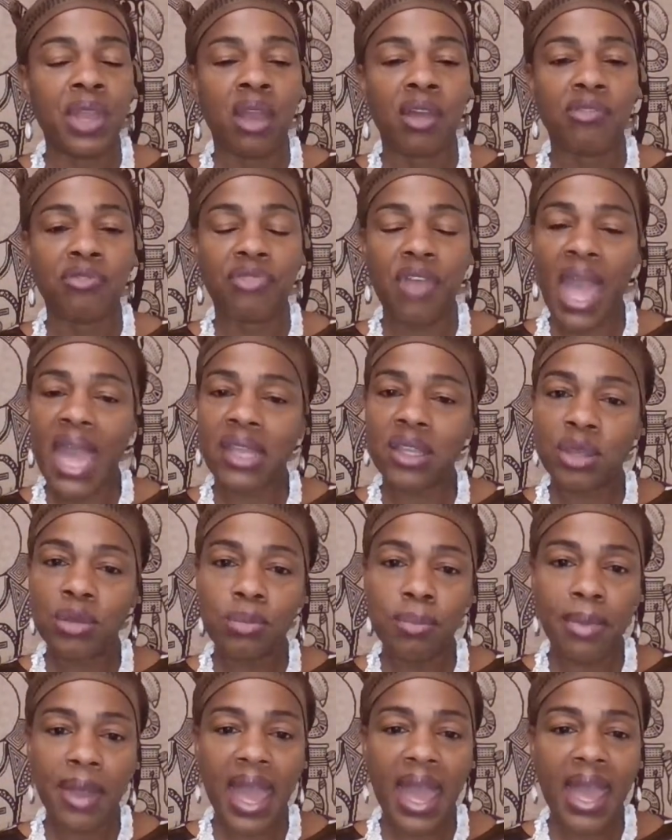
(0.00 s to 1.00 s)

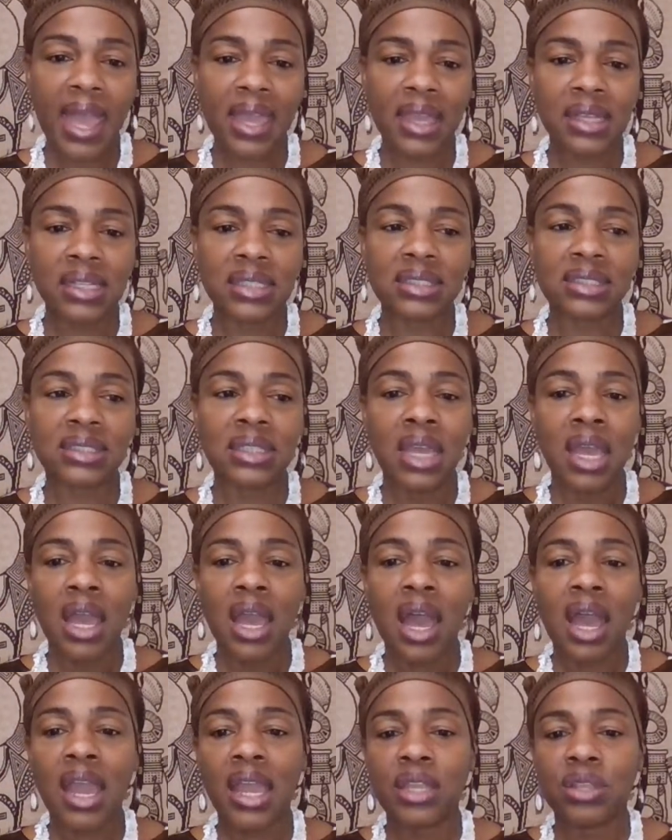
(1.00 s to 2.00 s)
vacuum bags.
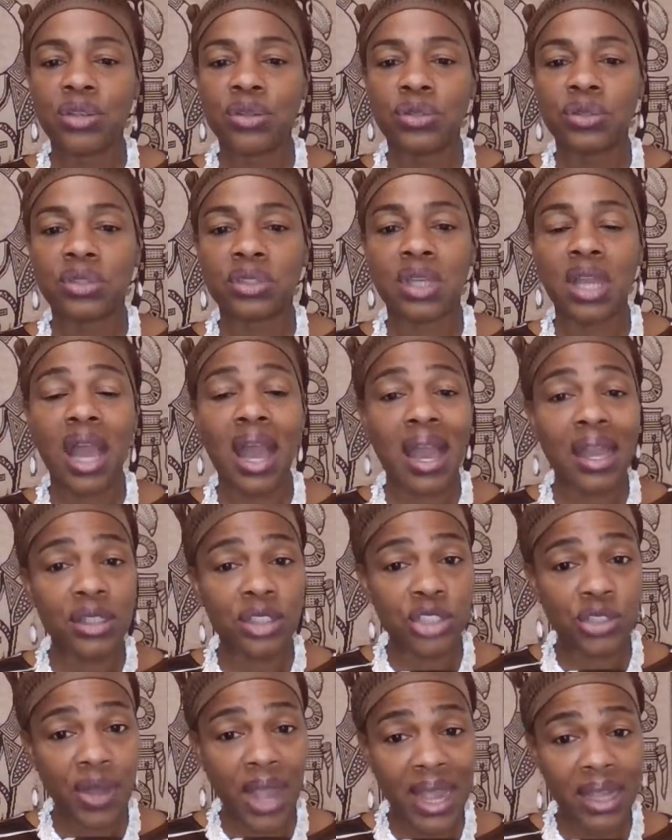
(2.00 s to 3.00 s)
I use
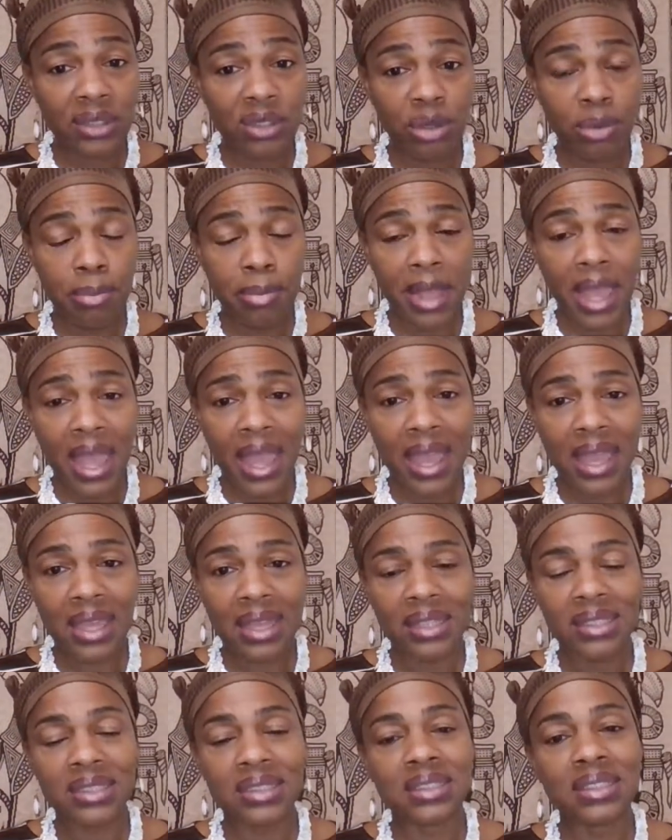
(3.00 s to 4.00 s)
contractor
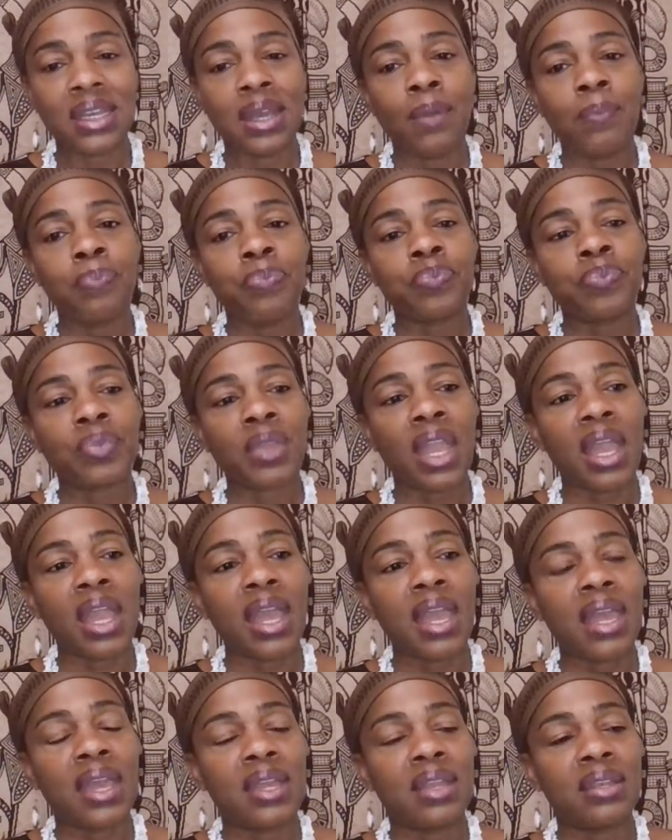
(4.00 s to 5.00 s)
bags.
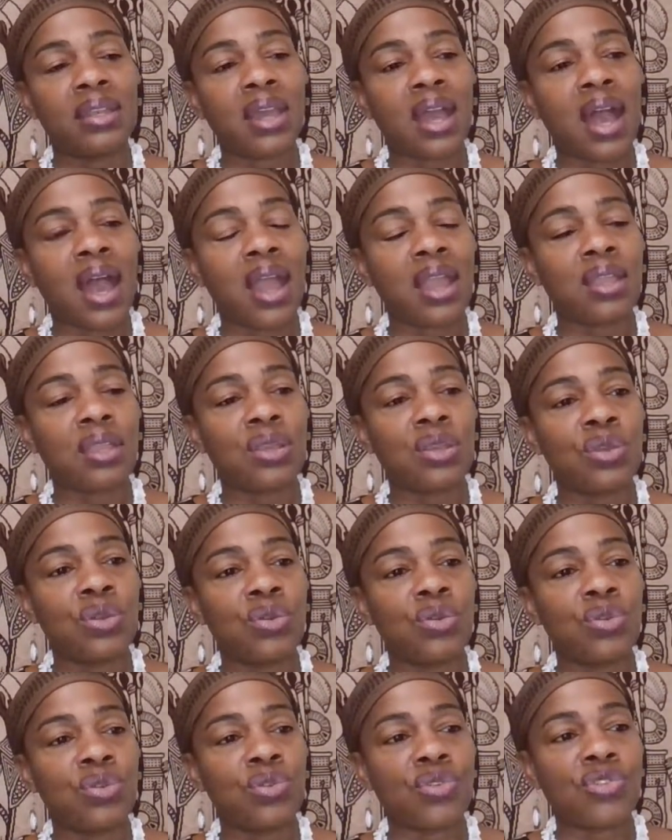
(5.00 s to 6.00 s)
And I
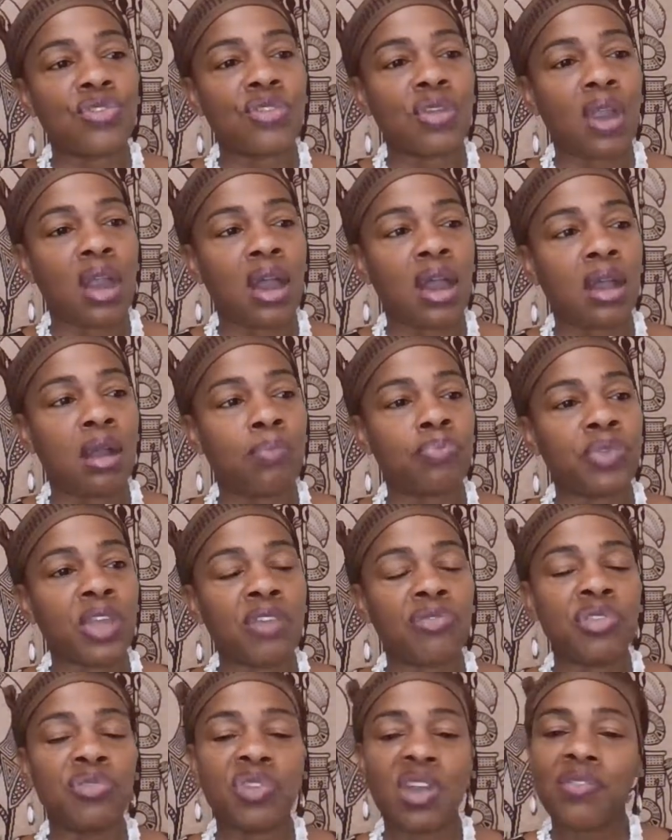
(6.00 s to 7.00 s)
use,
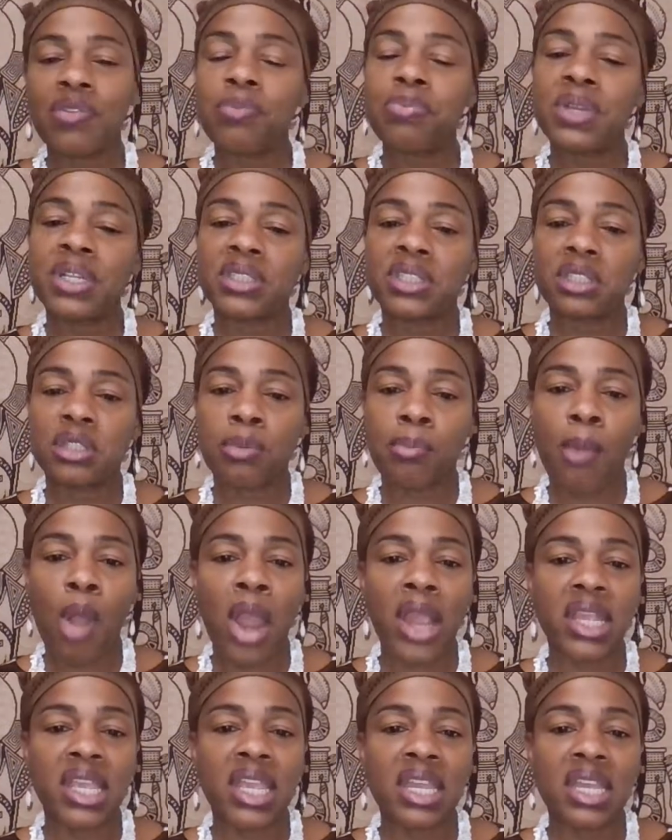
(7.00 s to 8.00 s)
if you've ever been to the
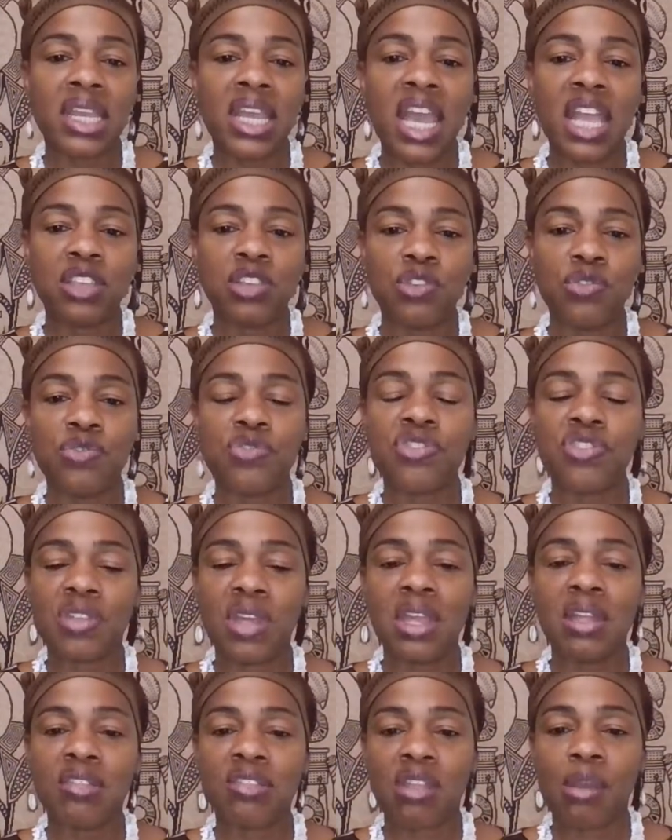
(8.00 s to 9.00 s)
market and you've
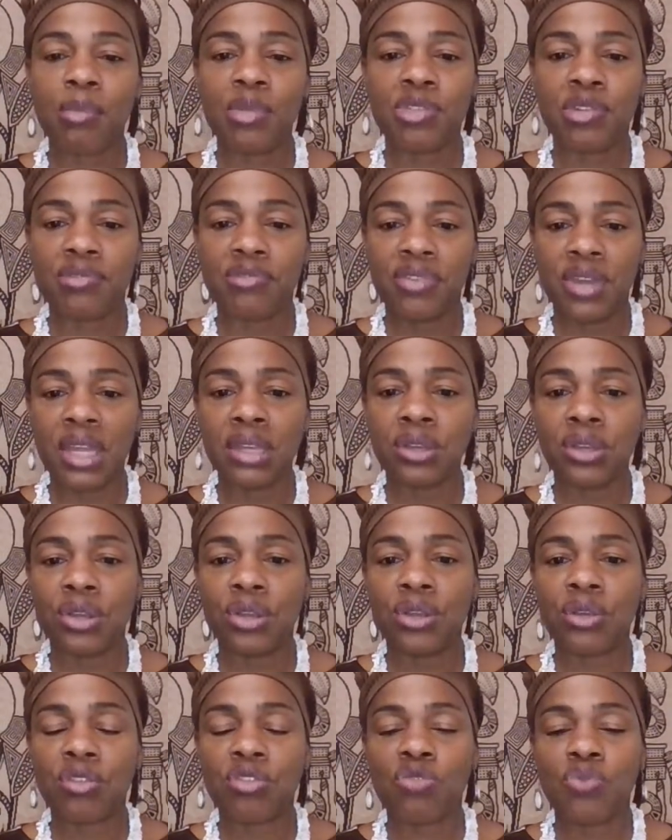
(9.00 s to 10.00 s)
seen some of the
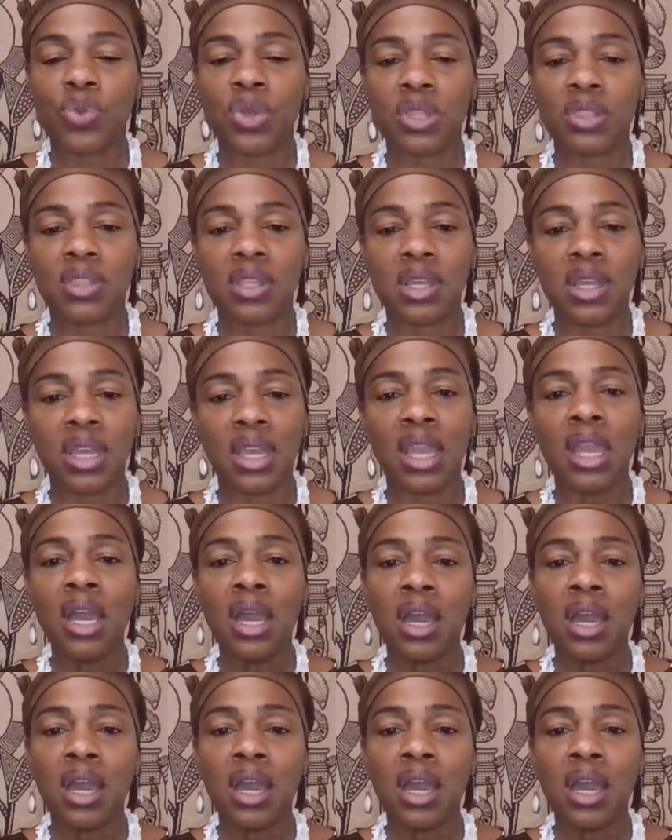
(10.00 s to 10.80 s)
vendors with the